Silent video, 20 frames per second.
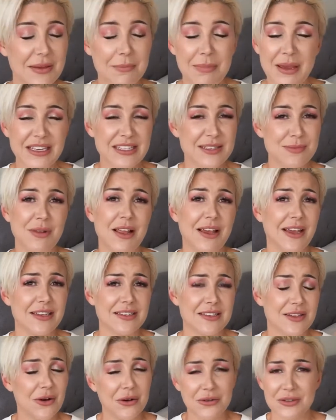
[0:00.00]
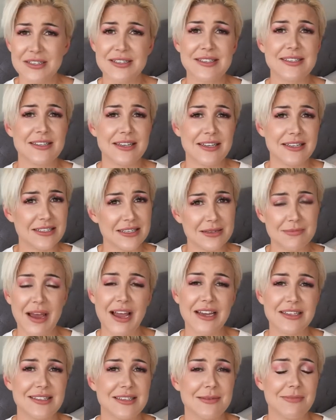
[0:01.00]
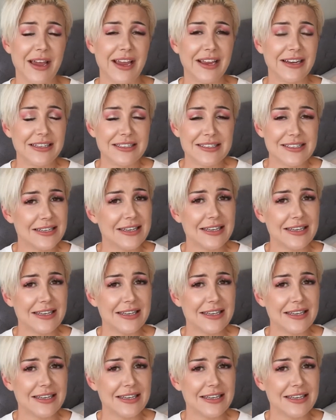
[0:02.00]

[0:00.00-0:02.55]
The best place, honestly, to masturbate is